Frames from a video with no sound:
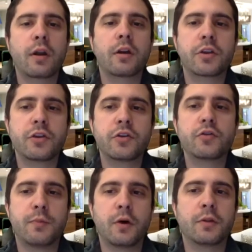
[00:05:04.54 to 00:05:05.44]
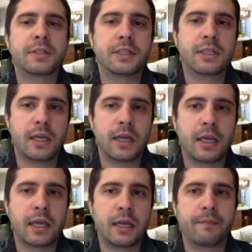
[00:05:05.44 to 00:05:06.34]
are you both
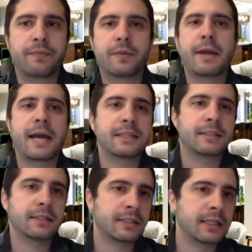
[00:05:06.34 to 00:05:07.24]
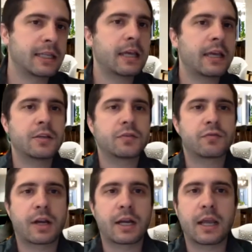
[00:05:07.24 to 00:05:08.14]
seeing past 60 days
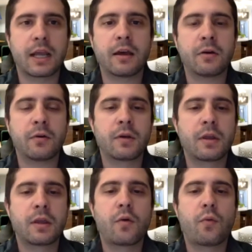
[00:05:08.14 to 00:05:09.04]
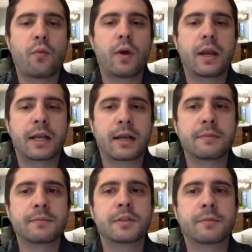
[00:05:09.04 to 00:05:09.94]
right now when it
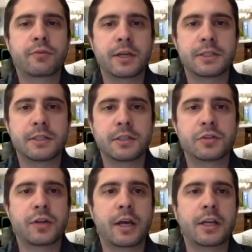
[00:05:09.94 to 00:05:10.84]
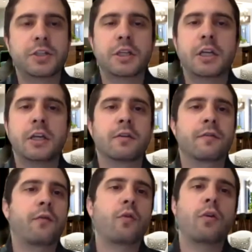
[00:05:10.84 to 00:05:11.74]
comes to pricing strategy, either
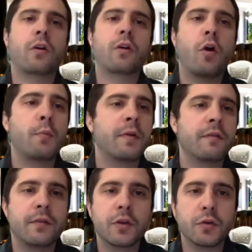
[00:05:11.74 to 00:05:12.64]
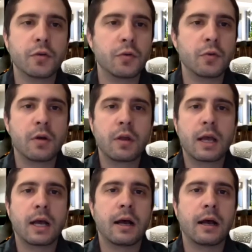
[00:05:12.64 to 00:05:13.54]
for OpenView
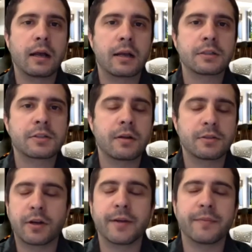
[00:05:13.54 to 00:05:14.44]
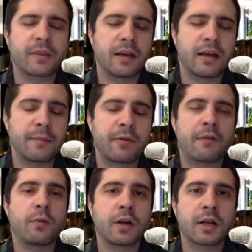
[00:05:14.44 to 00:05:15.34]

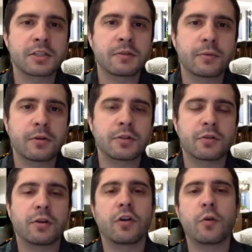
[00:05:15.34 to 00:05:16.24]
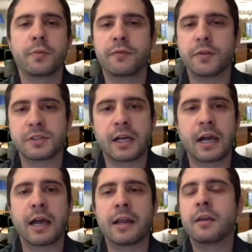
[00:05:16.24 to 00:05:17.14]
ProfitWell customers, or on the OpenView
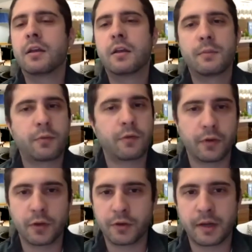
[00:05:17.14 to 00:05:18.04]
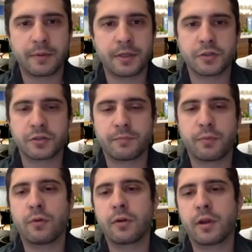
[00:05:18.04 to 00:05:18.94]
side, portfolio companies you're
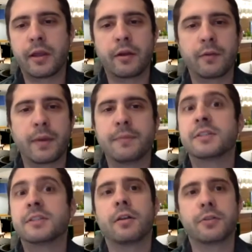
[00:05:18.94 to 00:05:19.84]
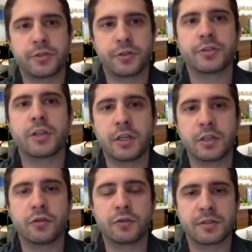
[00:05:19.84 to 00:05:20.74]
supporting, or maybe some others you're seeing
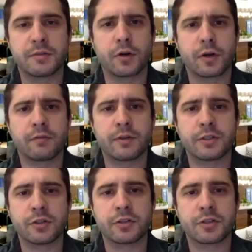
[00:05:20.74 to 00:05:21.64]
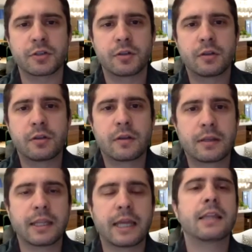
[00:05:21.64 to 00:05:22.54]
doing some market research?
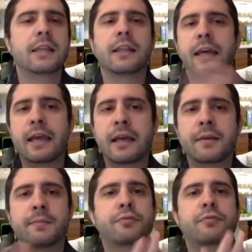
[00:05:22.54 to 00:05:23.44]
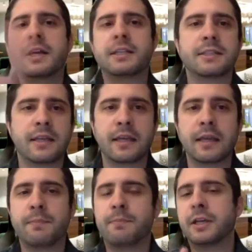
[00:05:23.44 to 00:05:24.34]
Lay of the land,
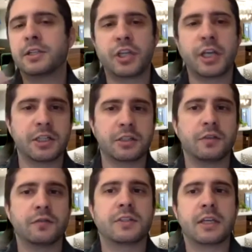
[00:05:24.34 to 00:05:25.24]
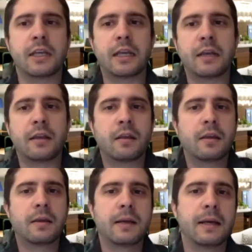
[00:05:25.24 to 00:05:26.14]
pricing, big changes you've seen,
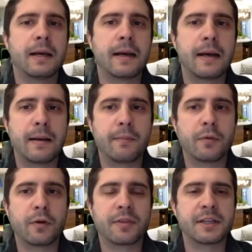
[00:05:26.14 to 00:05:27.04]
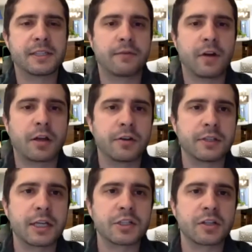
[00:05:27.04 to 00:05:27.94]
or things that have caught your
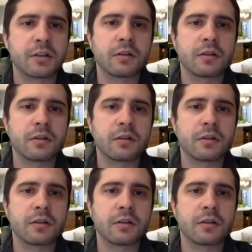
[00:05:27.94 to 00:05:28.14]
attention.